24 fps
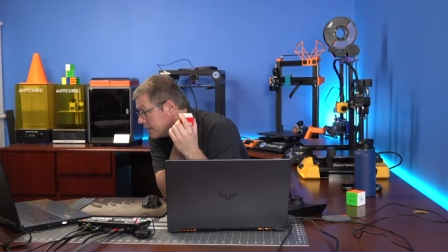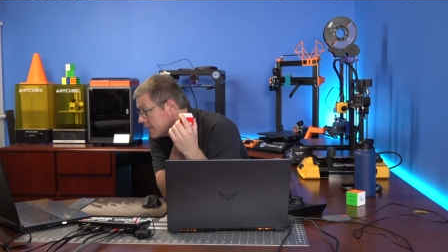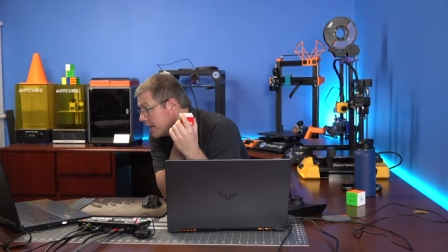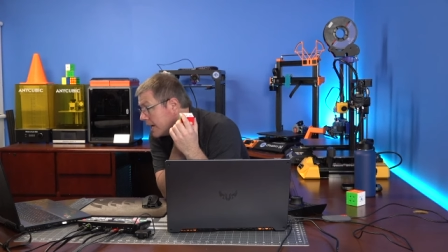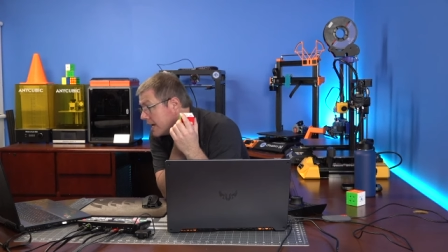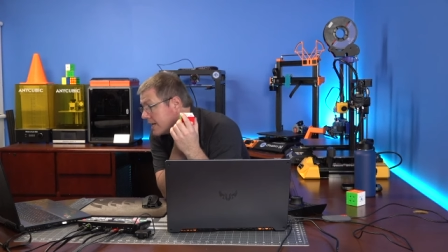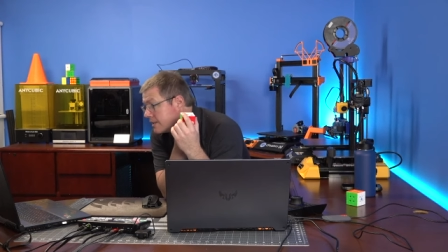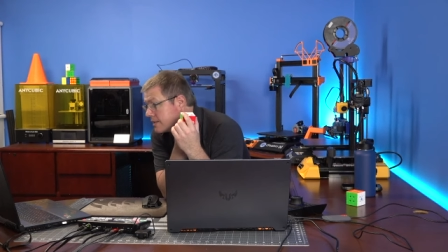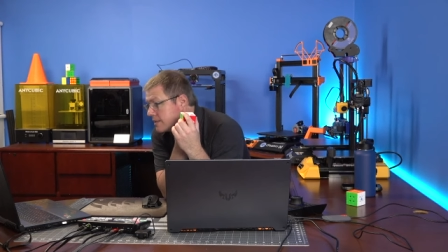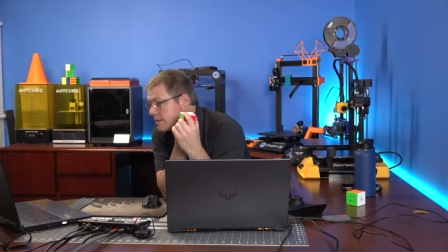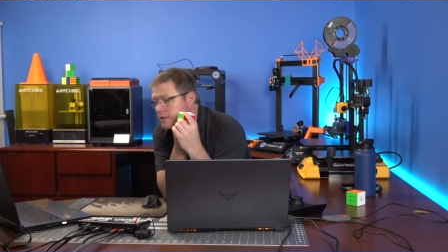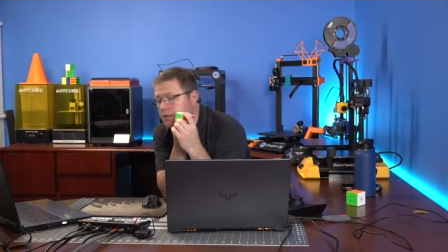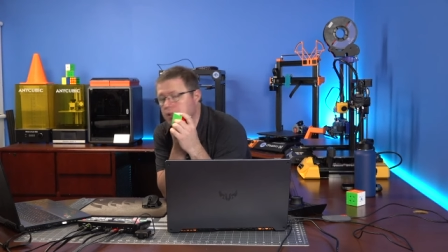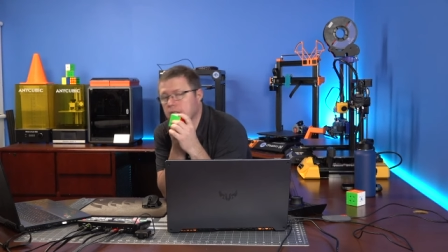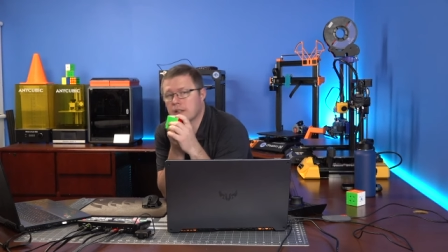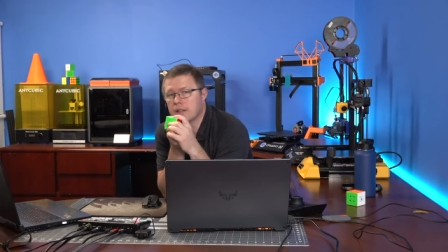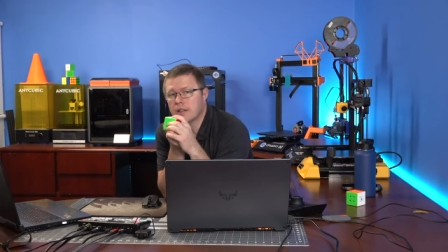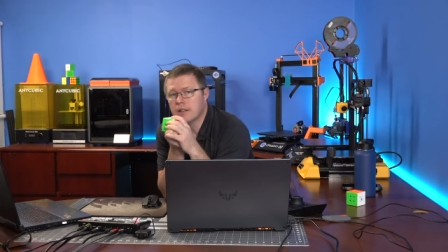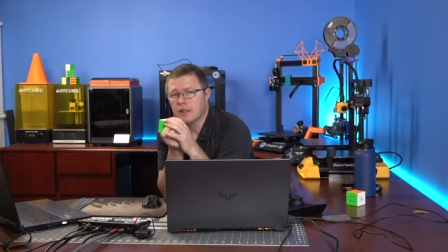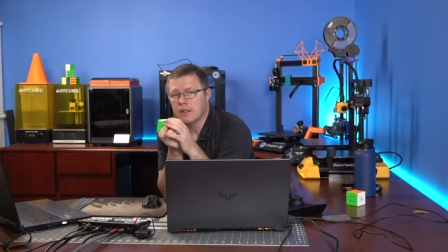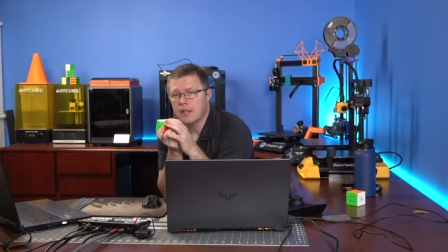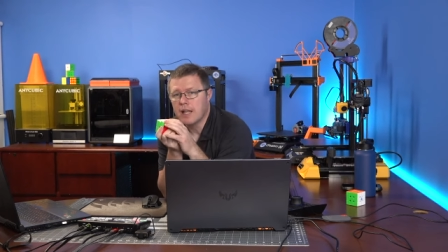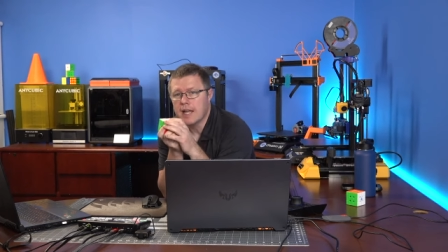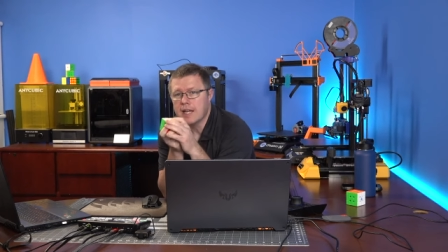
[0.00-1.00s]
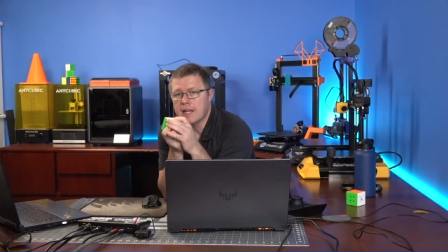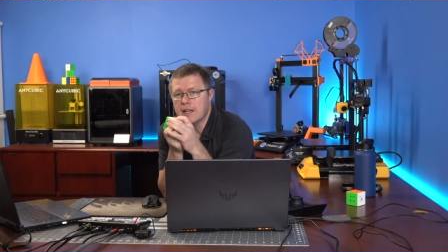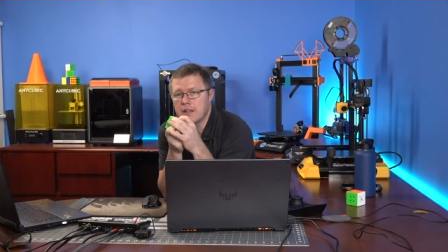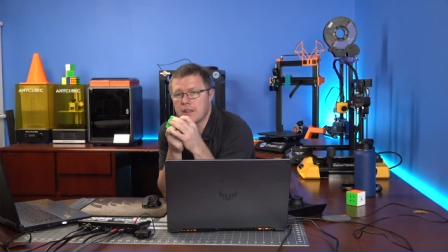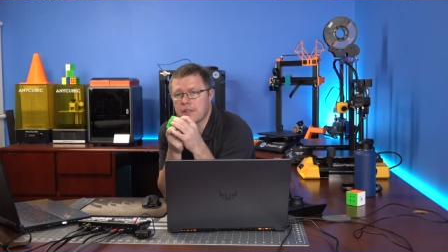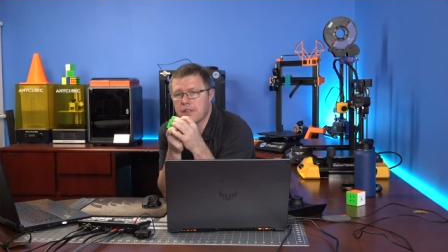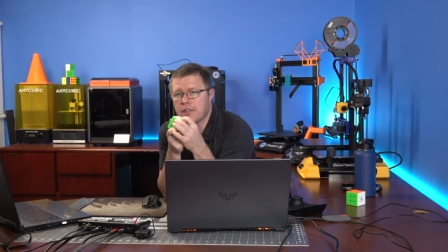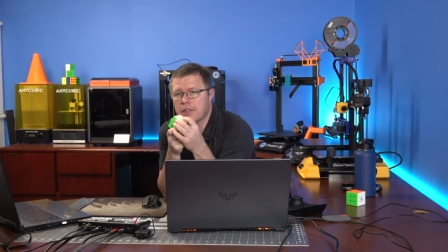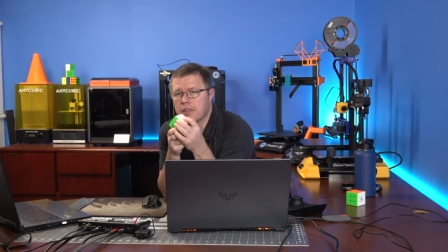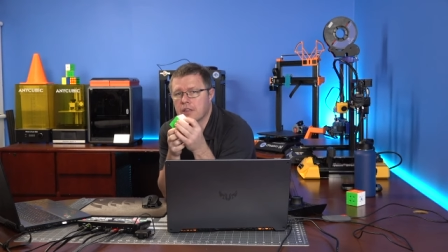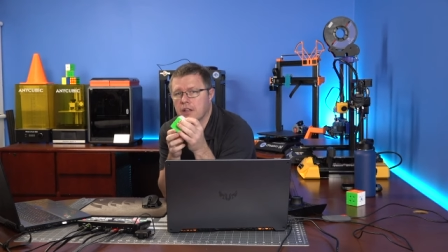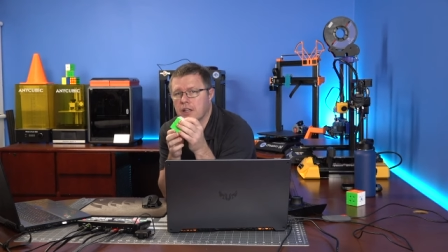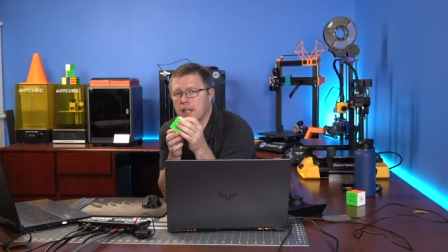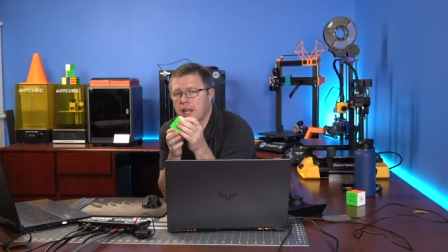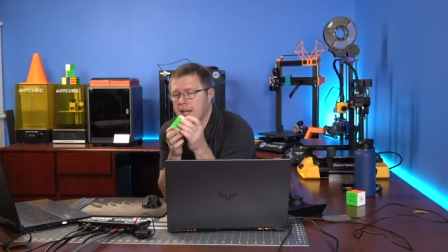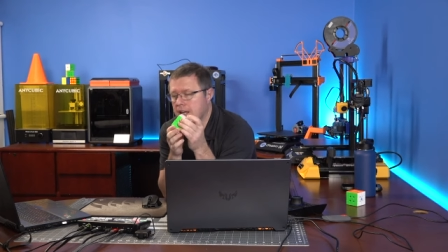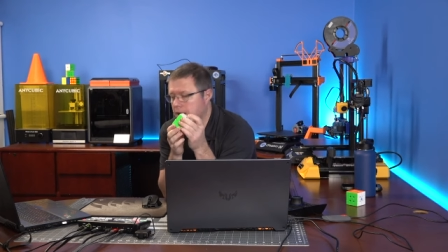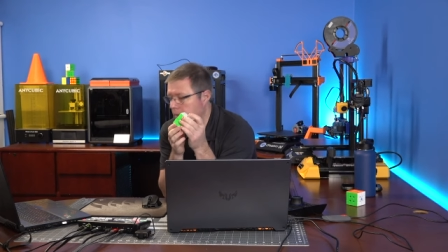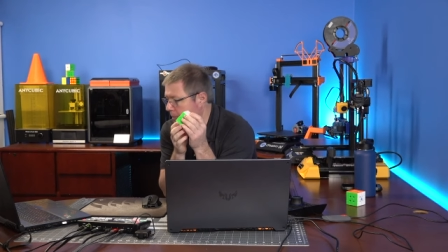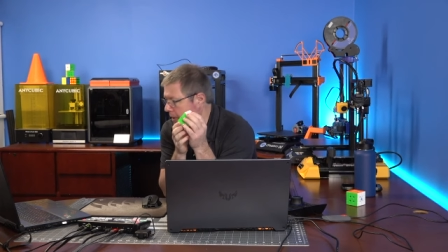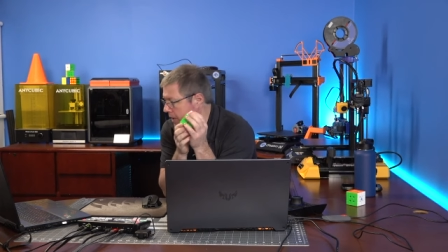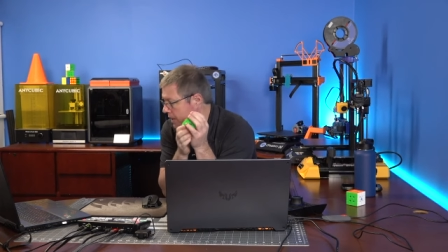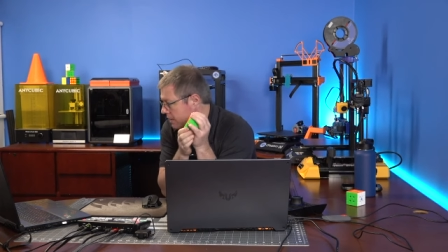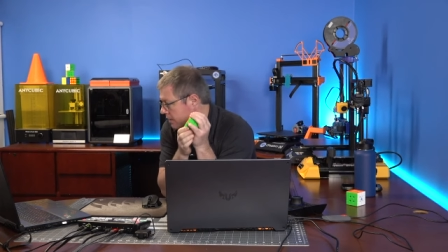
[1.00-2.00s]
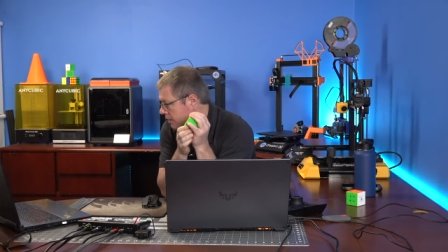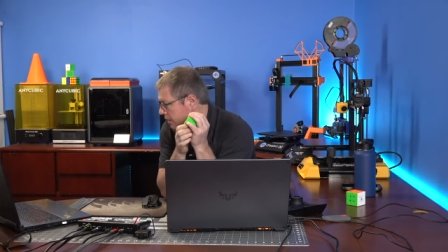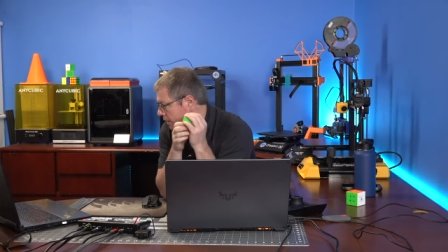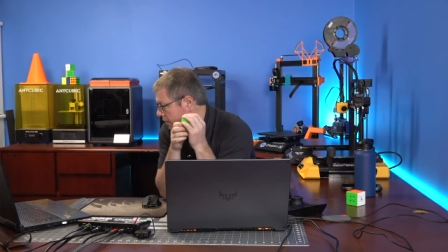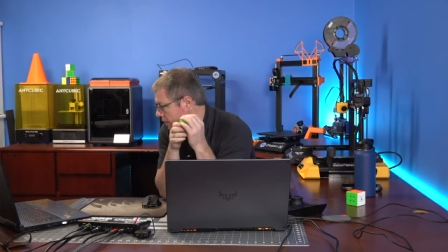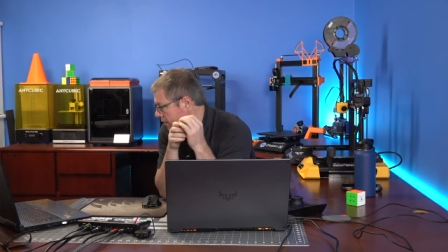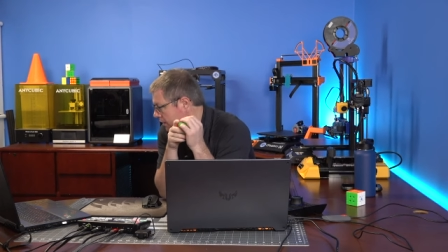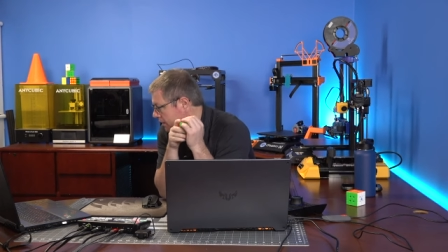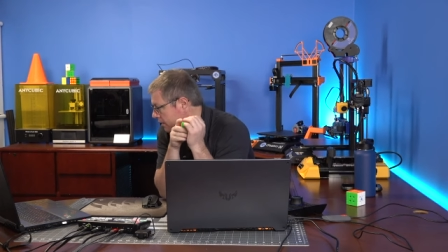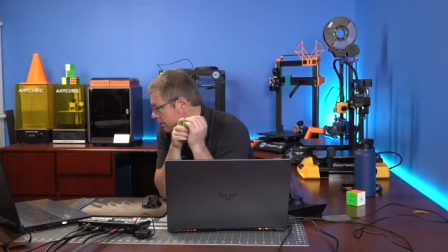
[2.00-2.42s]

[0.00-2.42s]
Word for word: Yes, liketh the like button.